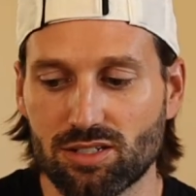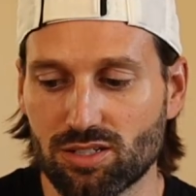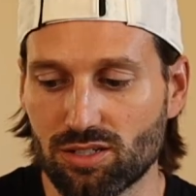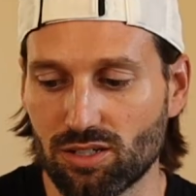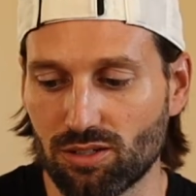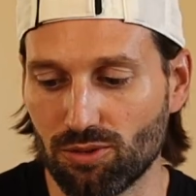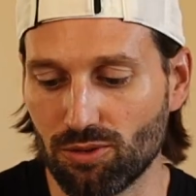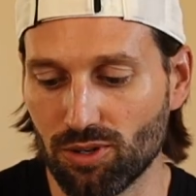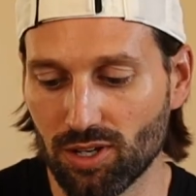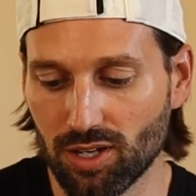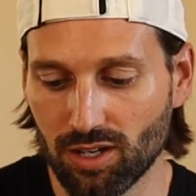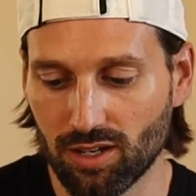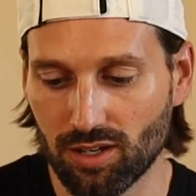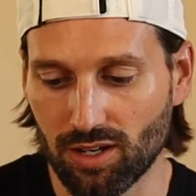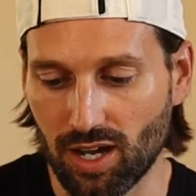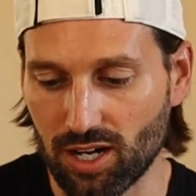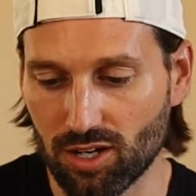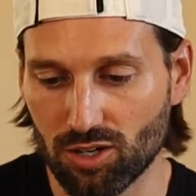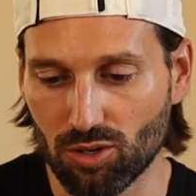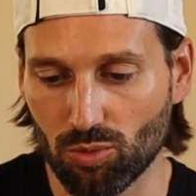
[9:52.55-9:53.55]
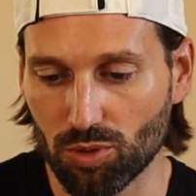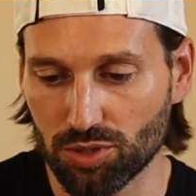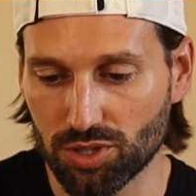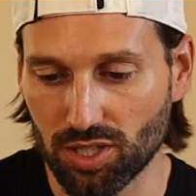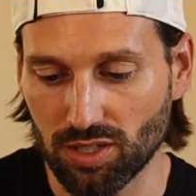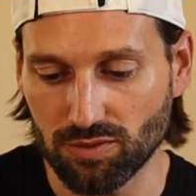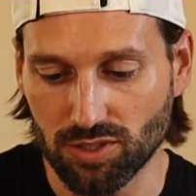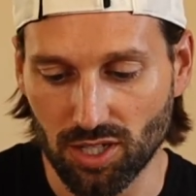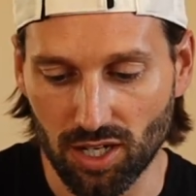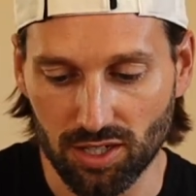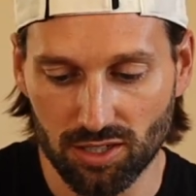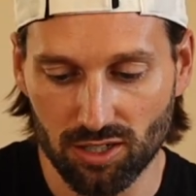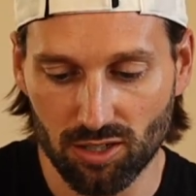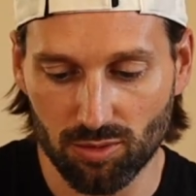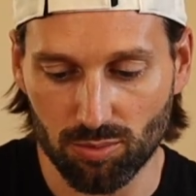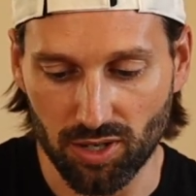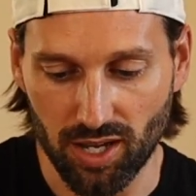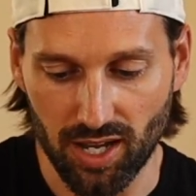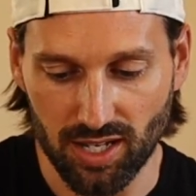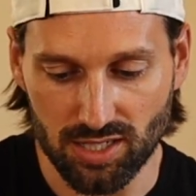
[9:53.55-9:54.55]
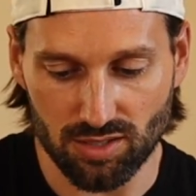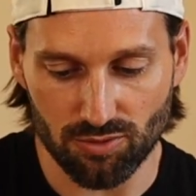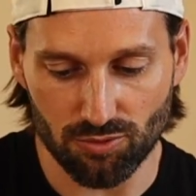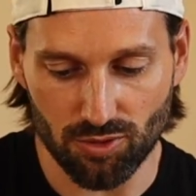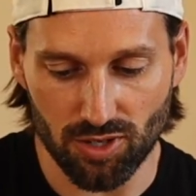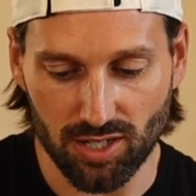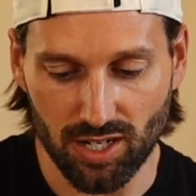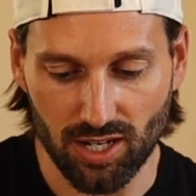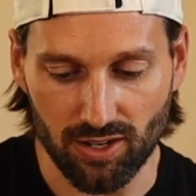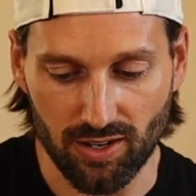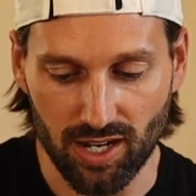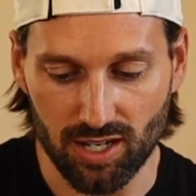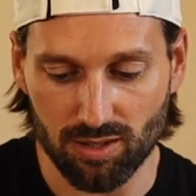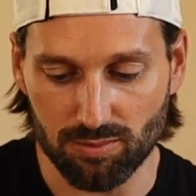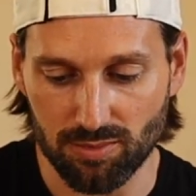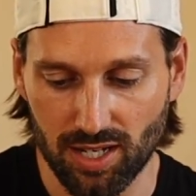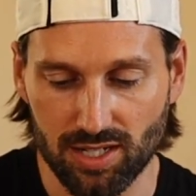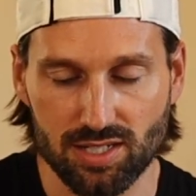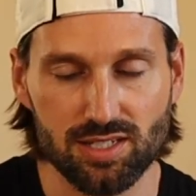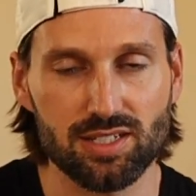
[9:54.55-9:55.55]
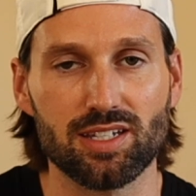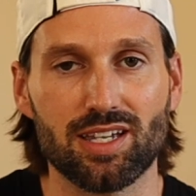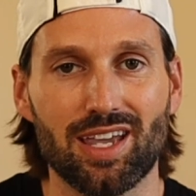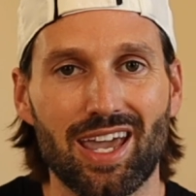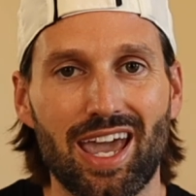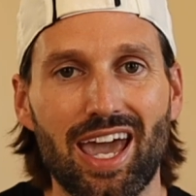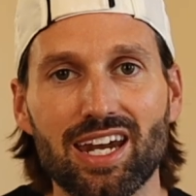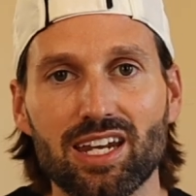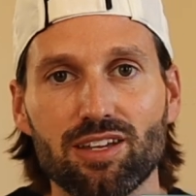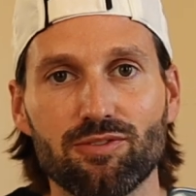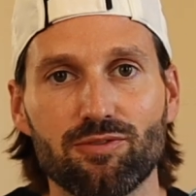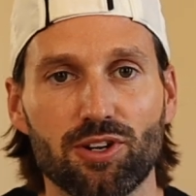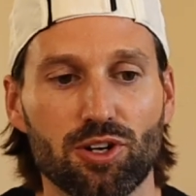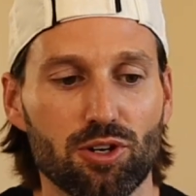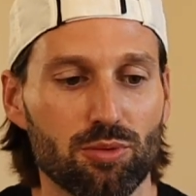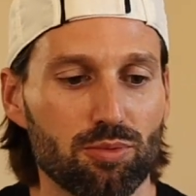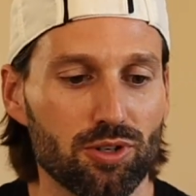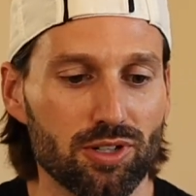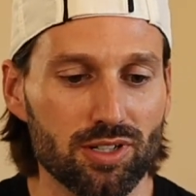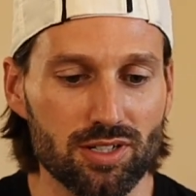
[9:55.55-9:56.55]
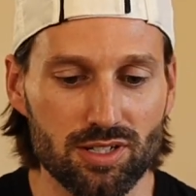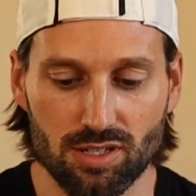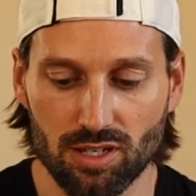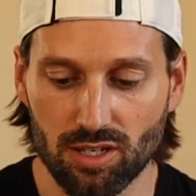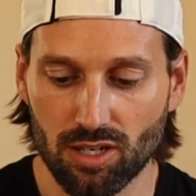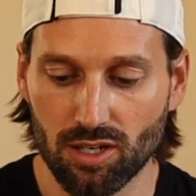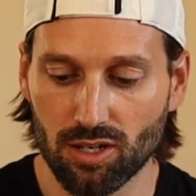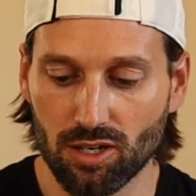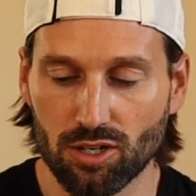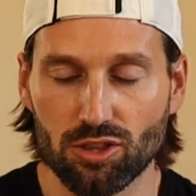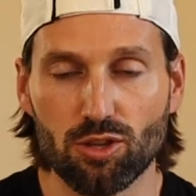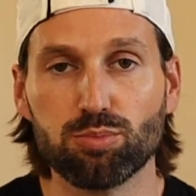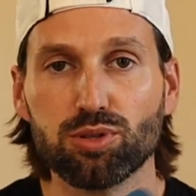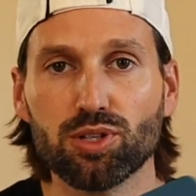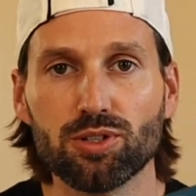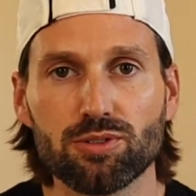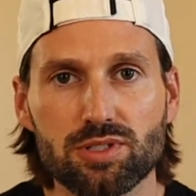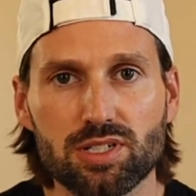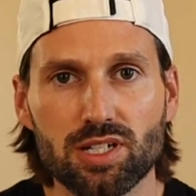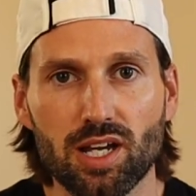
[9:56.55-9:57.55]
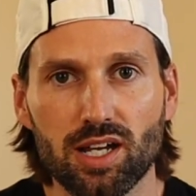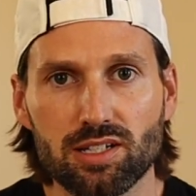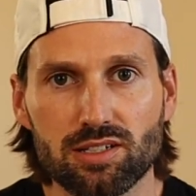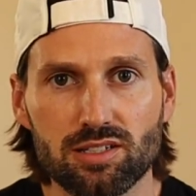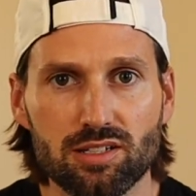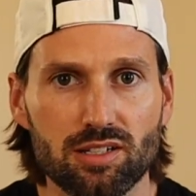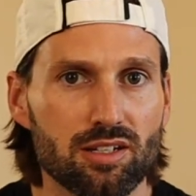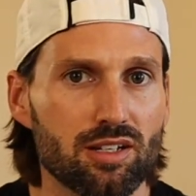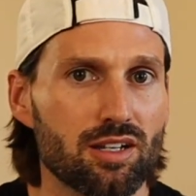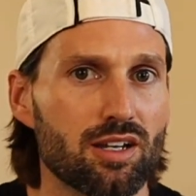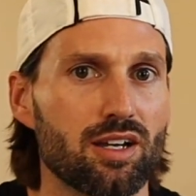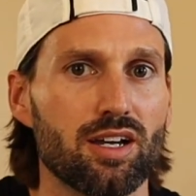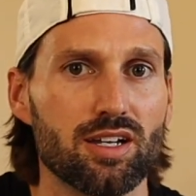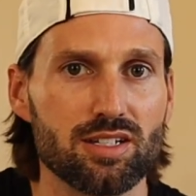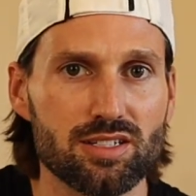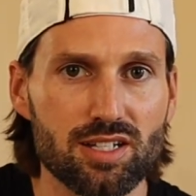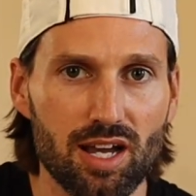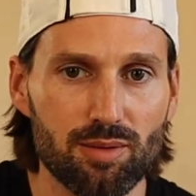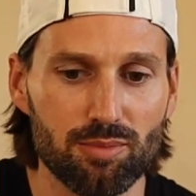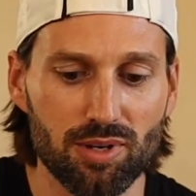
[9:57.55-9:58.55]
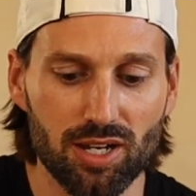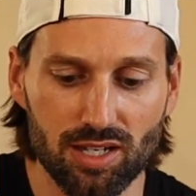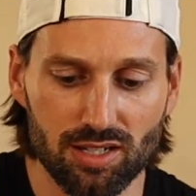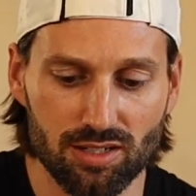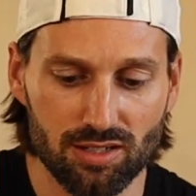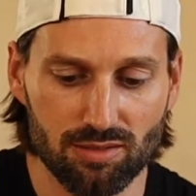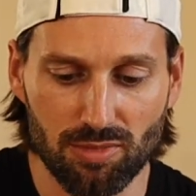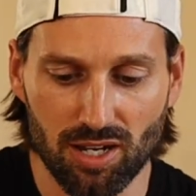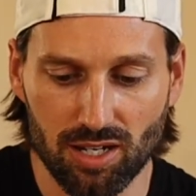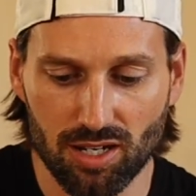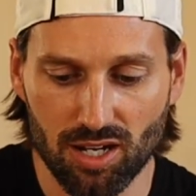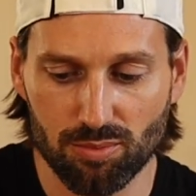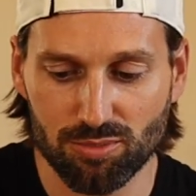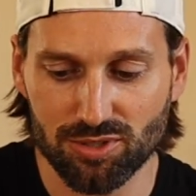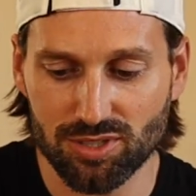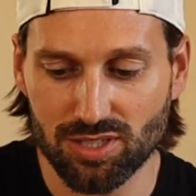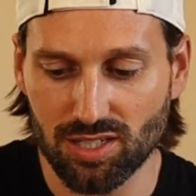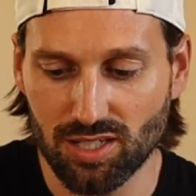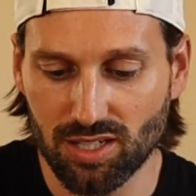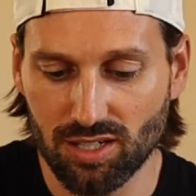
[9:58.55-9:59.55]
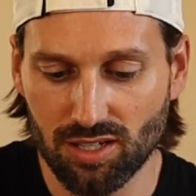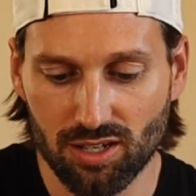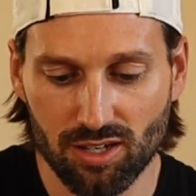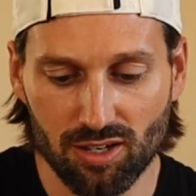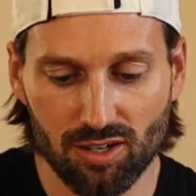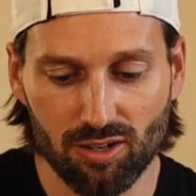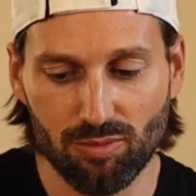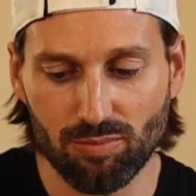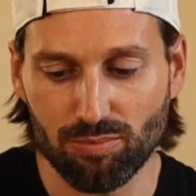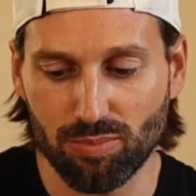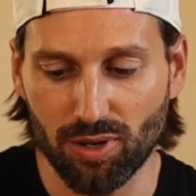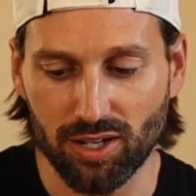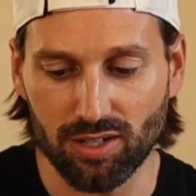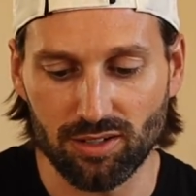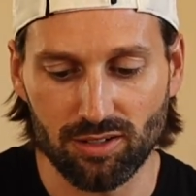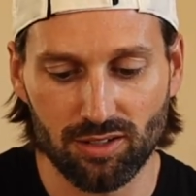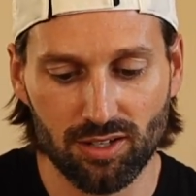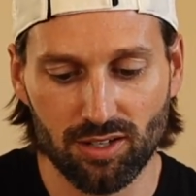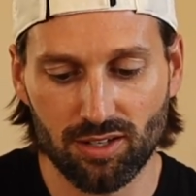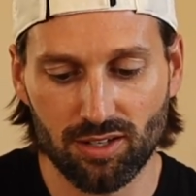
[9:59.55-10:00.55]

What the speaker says: So I don't know what they've done here, but as of right now, I am not seeing any fingerprints. The blue is nice. It's not my cup of tea, but